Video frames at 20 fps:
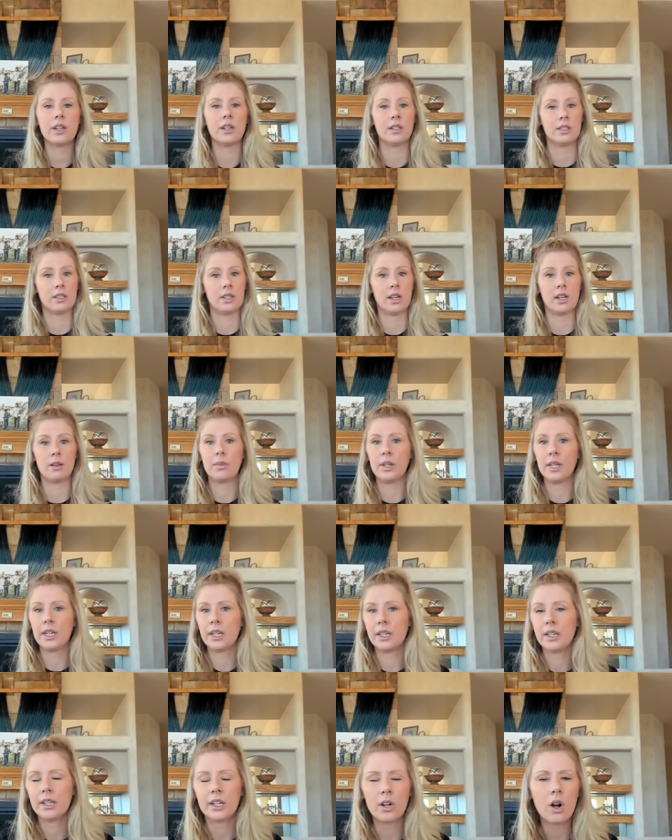It's going to
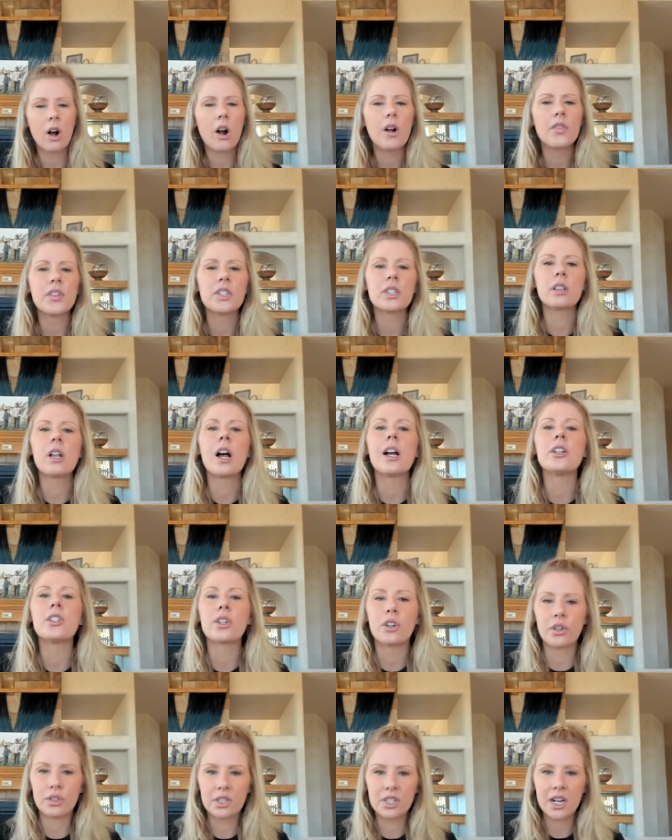be, you know, all this
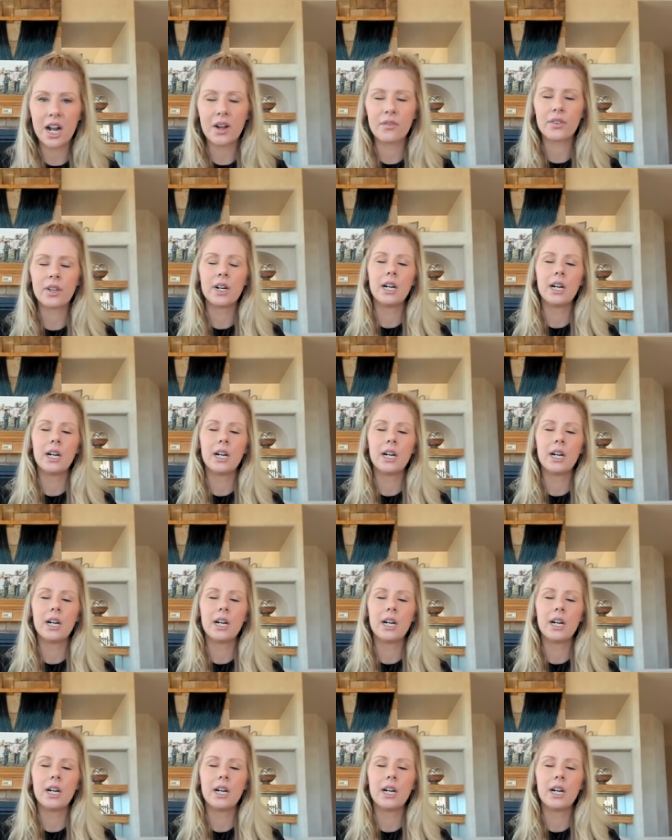logical stuff.